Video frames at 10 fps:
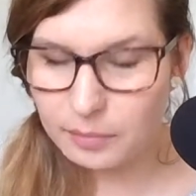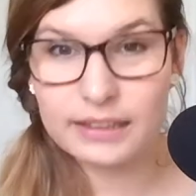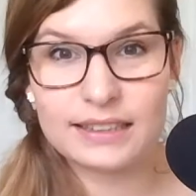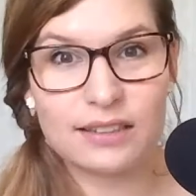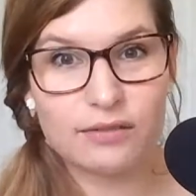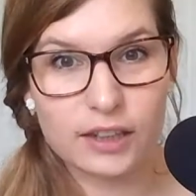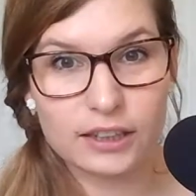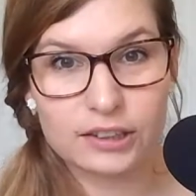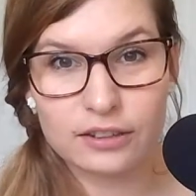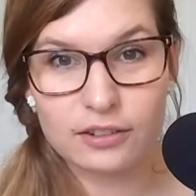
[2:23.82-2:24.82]
it's in
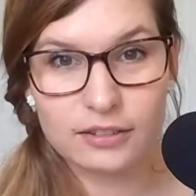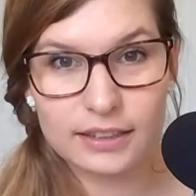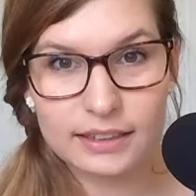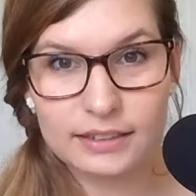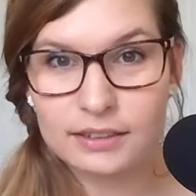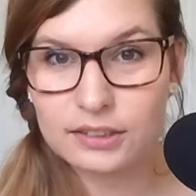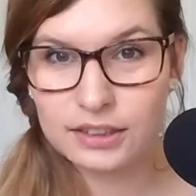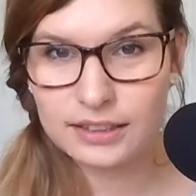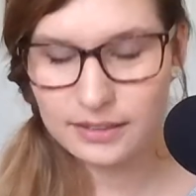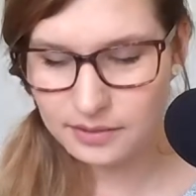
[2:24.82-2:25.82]
French, her content,
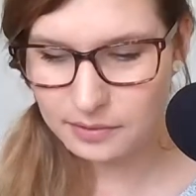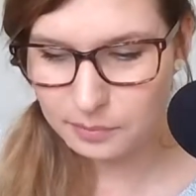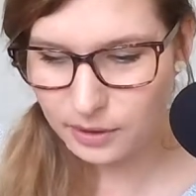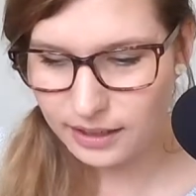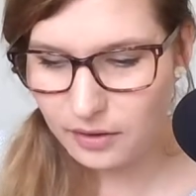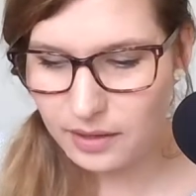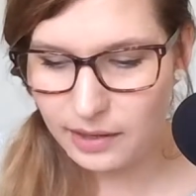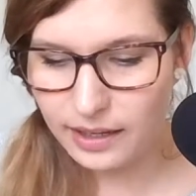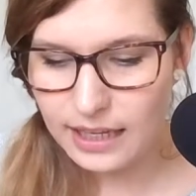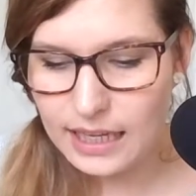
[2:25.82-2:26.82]
just point that out.
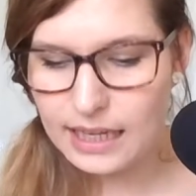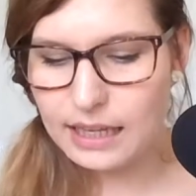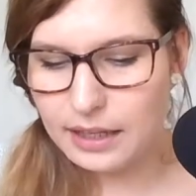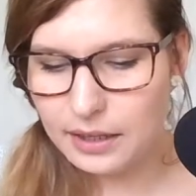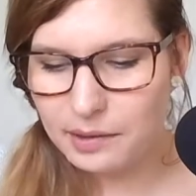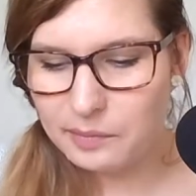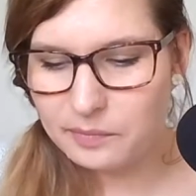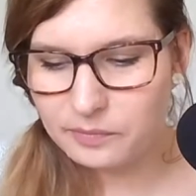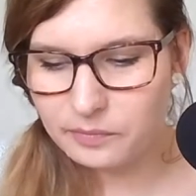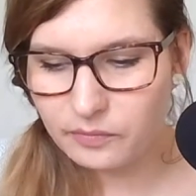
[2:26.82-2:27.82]

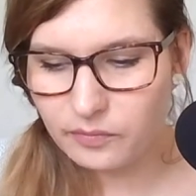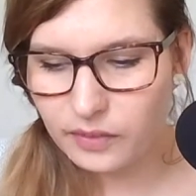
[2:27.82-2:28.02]
Anyway,